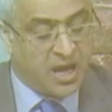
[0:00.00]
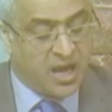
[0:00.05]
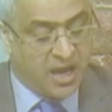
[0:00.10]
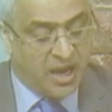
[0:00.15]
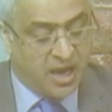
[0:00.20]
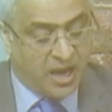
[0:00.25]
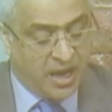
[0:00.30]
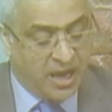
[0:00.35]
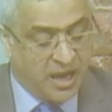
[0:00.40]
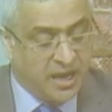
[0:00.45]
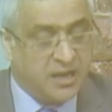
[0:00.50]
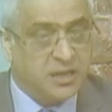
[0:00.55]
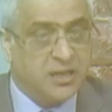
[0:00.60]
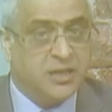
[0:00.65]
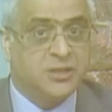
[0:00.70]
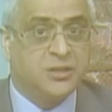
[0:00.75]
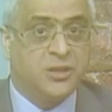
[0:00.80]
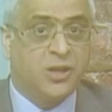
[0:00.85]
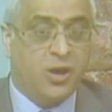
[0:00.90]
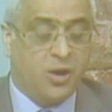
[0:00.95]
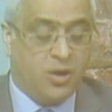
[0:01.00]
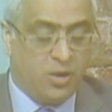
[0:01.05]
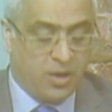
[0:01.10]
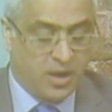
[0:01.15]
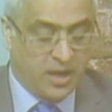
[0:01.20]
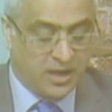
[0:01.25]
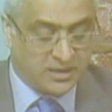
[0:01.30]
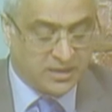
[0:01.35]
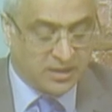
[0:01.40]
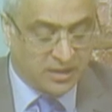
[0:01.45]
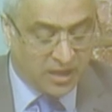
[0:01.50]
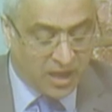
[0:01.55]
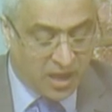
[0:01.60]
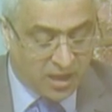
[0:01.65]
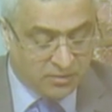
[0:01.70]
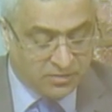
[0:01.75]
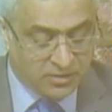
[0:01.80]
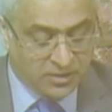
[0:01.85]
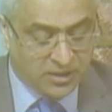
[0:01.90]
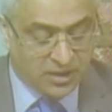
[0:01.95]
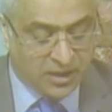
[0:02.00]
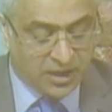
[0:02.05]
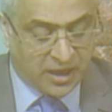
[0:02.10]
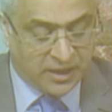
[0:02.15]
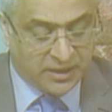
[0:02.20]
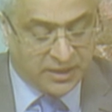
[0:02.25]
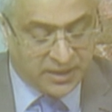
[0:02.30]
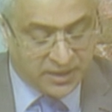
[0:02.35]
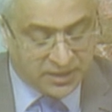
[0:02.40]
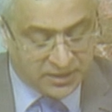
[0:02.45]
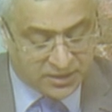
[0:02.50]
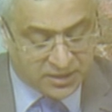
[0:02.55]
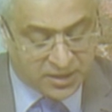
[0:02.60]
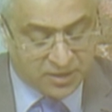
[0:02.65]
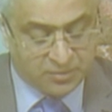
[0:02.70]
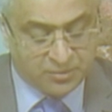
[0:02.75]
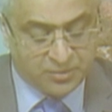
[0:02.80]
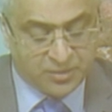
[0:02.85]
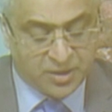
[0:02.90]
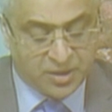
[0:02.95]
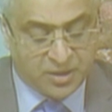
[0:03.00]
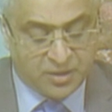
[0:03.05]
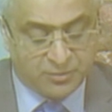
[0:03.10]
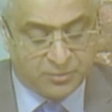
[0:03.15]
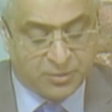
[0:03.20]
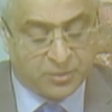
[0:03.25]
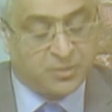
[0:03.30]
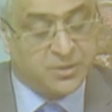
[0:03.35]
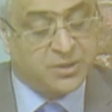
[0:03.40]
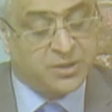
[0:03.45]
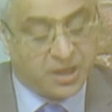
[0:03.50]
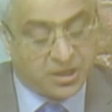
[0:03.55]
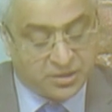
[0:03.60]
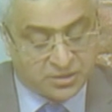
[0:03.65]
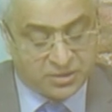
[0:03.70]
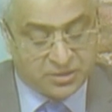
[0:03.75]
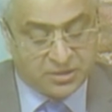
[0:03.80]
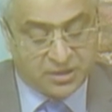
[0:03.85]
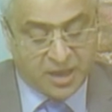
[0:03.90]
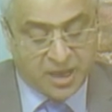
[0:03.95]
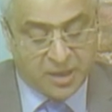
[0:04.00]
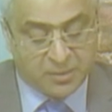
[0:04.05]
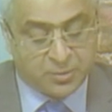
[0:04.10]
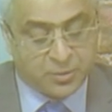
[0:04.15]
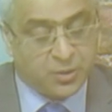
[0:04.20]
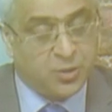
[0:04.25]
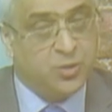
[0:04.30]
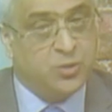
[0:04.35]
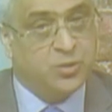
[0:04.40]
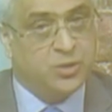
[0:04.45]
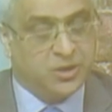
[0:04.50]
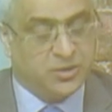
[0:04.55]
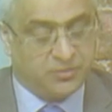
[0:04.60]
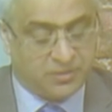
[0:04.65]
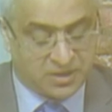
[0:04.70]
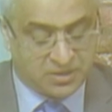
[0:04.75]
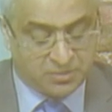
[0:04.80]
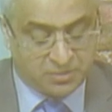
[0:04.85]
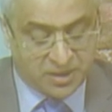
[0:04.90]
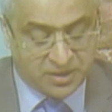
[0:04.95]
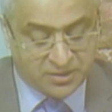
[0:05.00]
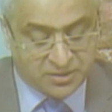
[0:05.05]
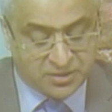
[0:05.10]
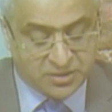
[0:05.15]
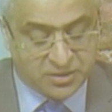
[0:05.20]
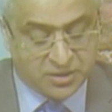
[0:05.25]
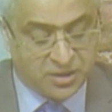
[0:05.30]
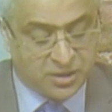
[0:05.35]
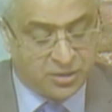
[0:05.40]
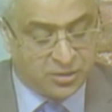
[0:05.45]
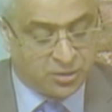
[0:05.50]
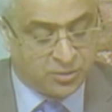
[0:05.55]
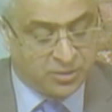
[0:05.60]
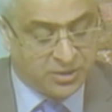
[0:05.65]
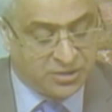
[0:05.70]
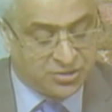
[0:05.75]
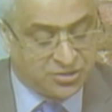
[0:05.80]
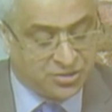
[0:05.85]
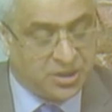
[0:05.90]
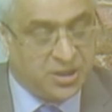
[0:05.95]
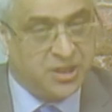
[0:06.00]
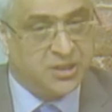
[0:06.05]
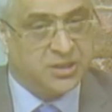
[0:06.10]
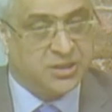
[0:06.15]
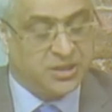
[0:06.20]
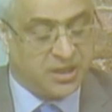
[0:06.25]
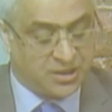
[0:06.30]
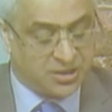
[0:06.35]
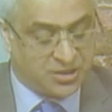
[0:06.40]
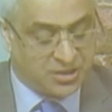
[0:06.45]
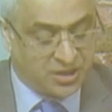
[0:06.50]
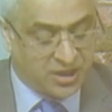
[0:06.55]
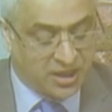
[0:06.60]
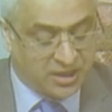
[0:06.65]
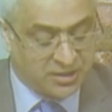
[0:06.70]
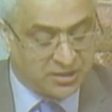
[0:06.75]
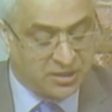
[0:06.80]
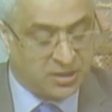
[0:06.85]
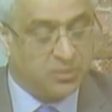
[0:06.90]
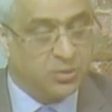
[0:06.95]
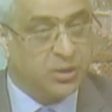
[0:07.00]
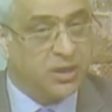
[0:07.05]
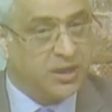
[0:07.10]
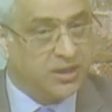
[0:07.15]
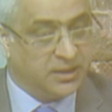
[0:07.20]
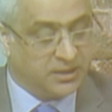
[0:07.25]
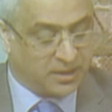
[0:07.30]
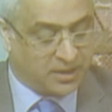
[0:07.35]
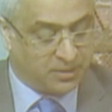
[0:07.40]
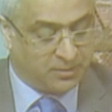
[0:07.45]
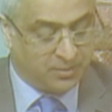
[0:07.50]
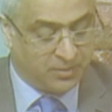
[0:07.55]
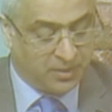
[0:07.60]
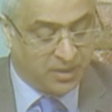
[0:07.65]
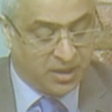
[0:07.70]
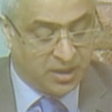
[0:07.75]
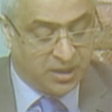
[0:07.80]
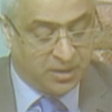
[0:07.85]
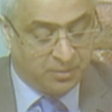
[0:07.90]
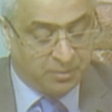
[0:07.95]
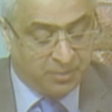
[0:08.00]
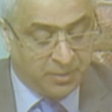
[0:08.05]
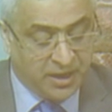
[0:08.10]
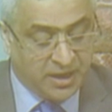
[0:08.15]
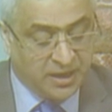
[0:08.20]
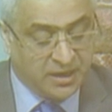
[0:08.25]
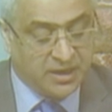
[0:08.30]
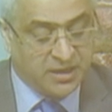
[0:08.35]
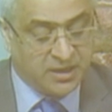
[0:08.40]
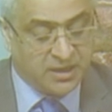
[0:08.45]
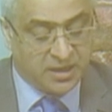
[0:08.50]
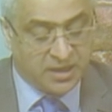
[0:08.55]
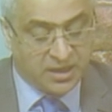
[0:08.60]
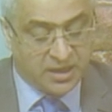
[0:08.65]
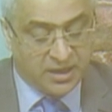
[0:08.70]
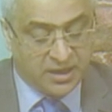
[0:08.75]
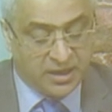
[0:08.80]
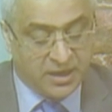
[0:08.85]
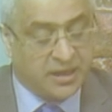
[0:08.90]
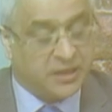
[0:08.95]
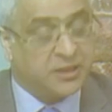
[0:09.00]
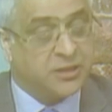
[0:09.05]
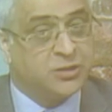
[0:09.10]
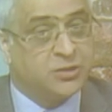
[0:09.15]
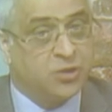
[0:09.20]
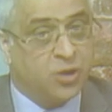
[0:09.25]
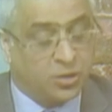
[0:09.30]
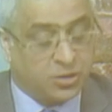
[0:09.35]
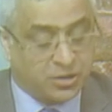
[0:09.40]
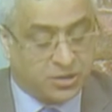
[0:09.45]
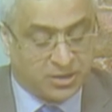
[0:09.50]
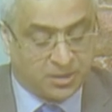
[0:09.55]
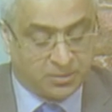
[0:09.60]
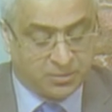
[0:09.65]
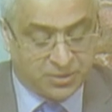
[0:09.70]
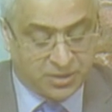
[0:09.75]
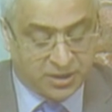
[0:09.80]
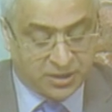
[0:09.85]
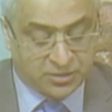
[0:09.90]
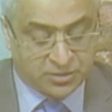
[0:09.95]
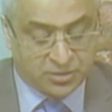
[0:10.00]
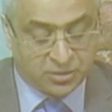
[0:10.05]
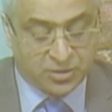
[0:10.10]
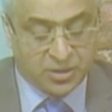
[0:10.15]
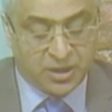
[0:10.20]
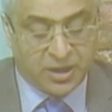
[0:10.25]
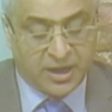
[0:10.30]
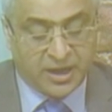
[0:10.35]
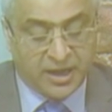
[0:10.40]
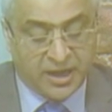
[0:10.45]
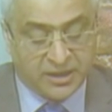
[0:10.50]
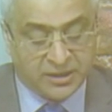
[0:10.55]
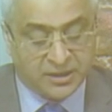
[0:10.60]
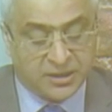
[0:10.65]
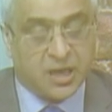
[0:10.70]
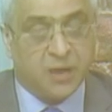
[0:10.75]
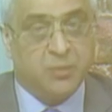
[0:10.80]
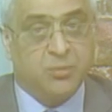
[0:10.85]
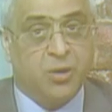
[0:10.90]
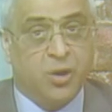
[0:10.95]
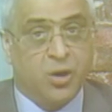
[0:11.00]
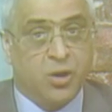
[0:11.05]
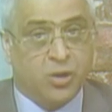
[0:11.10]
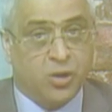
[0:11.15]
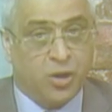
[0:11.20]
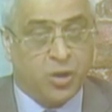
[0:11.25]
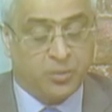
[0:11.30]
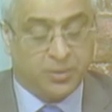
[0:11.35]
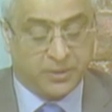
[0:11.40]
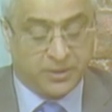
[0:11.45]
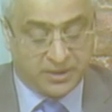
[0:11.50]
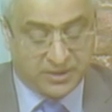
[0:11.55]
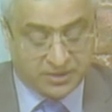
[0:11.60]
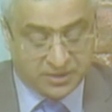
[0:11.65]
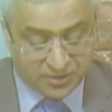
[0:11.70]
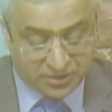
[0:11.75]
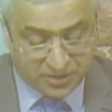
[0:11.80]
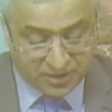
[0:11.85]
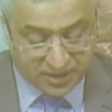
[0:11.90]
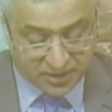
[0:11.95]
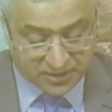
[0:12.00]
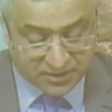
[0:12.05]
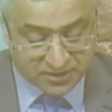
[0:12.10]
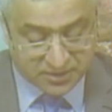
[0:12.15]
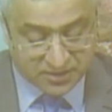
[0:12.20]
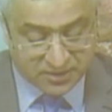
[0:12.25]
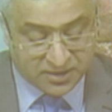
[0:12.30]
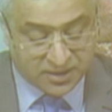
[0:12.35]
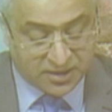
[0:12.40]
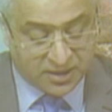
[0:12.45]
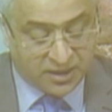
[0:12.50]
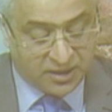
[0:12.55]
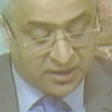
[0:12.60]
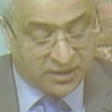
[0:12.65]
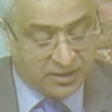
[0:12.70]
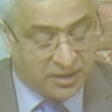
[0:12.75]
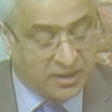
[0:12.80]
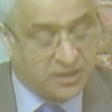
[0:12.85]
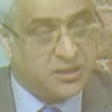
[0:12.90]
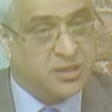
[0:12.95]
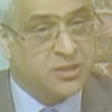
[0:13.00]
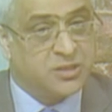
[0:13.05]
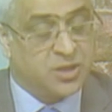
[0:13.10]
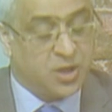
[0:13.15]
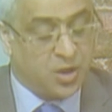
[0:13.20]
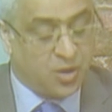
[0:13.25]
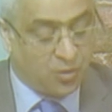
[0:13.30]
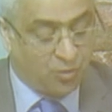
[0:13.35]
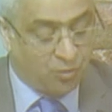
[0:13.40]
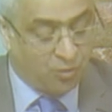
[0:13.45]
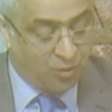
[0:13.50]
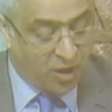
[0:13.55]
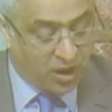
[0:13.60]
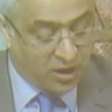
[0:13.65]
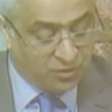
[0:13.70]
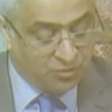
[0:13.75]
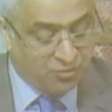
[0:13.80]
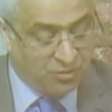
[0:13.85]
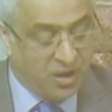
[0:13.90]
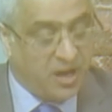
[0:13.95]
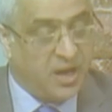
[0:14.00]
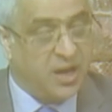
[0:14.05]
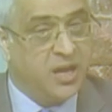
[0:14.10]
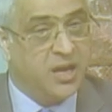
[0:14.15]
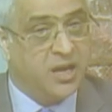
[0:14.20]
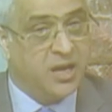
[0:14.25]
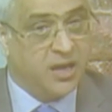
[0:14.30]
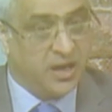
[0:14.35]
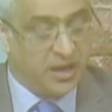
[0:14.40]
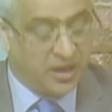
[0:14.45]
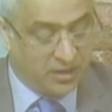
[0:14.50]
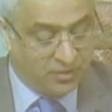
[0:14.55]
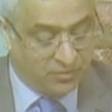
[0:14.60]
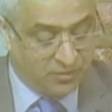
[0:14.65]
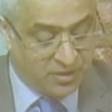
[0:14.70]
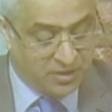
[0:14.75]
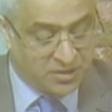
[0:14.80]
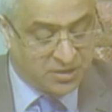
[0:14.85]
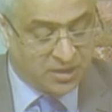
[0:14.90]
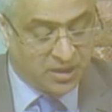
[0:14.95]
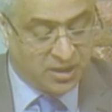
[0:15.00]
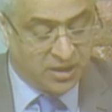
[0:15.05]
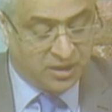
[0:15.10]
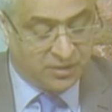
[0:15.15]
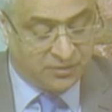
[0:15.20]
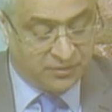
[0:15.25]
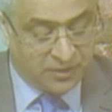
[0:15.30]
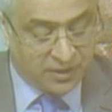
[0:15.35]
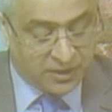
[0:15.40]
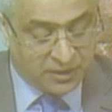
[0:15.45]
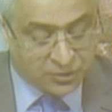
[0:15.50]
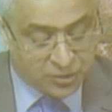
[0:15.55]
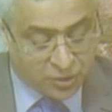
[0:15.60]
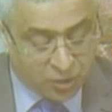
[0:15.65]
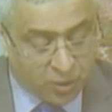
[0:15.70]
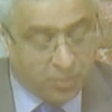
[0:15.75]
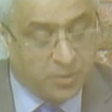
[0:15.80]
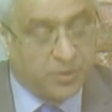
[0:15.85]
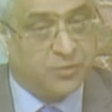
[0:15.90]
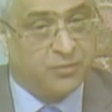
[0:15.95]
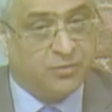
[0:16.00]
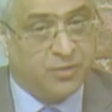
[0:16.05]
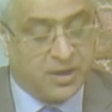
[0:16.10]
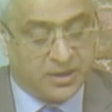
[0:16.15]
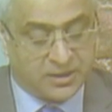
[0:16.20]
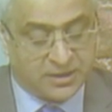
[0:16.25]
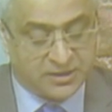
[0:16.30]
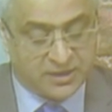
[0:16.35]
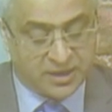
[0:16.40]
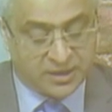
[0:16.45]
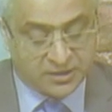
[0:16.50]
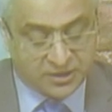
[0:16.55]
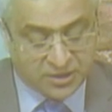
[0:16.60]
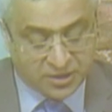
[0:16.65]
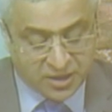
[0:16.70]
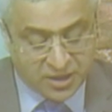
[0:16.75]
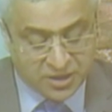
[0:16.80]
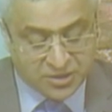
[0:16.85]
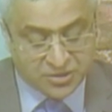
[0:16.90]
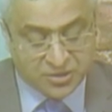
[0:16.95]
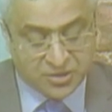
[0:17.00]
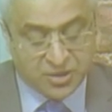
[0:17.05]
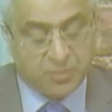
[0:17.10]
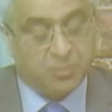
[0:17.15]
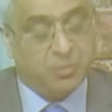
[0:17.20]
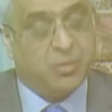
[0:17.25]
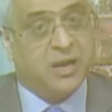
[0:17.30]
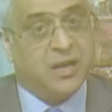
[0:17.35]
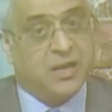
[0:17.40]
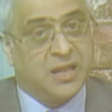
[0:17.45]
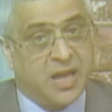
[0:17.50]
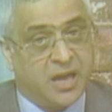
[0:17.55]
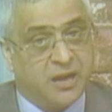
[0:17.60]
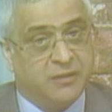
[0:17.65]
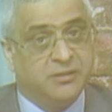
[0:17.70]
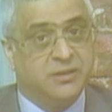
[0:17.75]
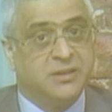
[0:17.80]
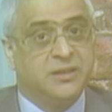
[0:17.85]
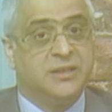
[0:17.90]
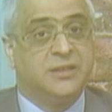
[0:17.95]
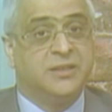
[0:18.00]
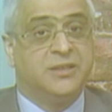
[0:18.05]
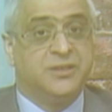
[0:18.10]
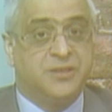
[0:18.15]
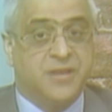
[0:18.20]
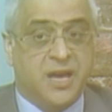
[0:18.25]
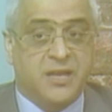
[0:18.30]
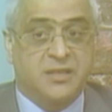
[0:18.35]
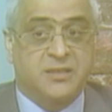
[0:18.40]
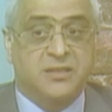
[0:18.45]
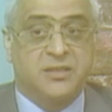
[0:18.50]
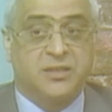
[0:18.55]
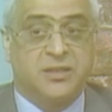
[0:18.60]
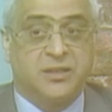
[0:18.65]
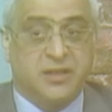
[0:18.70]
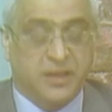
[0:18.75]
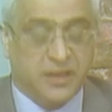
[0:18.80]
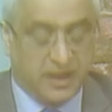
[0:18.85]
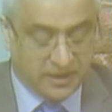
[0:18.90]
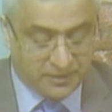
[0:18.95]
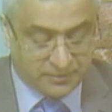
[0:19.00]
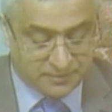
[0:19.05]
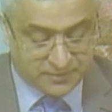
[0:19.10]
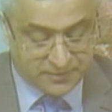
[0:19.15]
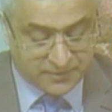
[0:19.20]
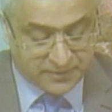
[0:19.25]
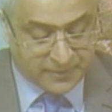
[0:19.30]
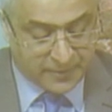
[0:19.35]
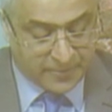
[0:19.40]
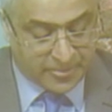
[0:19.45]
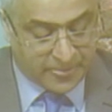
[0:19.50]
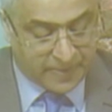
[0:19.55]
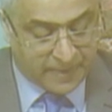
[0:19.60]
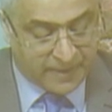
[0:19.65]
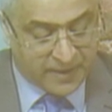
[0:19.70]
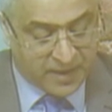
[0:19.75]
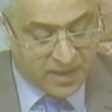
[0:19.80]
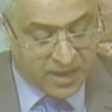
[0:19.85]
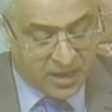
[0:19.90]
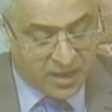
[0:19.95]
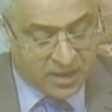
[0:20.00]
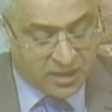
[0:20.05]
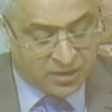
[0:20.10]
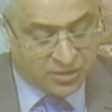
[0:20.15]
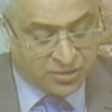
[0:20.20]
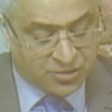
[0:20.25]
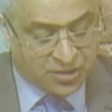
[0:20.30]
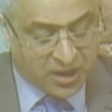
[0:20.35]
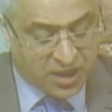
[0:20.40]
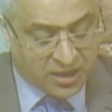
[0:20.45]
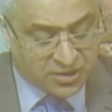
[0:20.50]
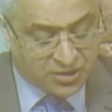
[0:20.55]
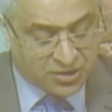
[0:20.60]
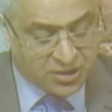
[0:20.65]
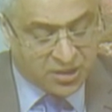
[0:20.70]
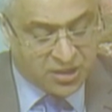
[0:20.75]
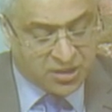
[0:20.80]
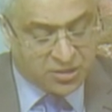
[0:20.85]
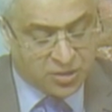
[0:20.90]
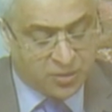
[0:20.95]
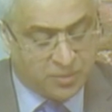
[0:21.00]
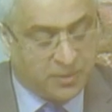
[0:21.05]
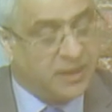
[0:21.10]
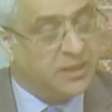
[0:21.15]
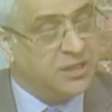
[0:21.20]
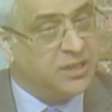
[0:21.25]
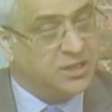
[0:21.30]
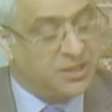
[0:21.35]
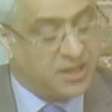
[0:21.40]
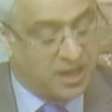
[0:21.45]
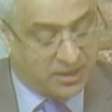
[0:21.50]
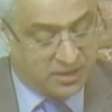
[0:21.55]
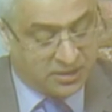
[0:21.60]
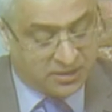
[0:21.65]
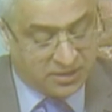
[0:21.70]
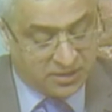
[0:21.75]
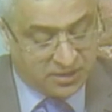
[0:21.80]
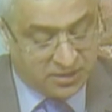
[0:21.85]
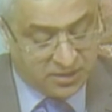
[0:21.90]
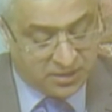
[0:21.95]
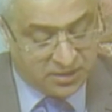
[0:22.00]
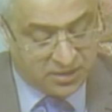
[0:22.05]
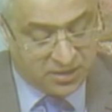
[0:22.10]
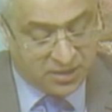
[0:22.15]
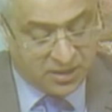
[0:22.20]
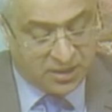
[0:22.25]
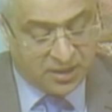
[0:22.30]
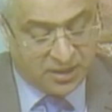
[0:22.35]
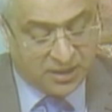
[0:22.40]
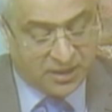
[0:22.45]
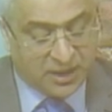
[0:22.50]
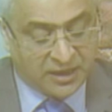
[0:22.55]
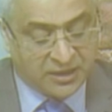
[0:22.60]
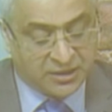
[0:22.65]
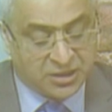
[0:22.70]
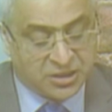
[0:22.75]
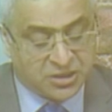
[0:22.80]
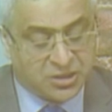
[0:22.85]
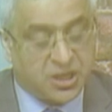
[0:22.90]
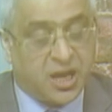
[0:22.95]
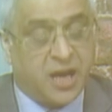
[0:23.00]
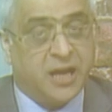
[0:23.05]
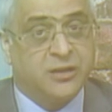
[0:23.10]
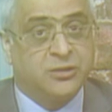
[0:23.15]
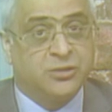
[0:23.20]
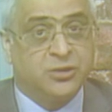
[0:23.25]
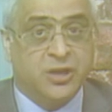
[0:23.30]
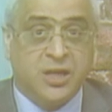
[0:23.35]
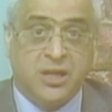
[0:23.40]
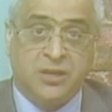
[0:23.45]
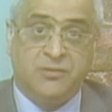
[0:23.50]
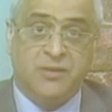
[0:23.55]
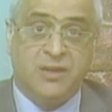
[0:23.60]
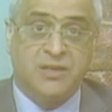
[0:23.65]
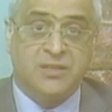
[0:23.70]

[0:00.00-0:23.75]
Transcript: English law has allowed any income from certain approved investments to be treated as charitable income, meaning it is not subject to income or corporation tax. This is one way in which philanthropic work is encouraged by allowing tax reliefs. Trustees of any charity can decide to invest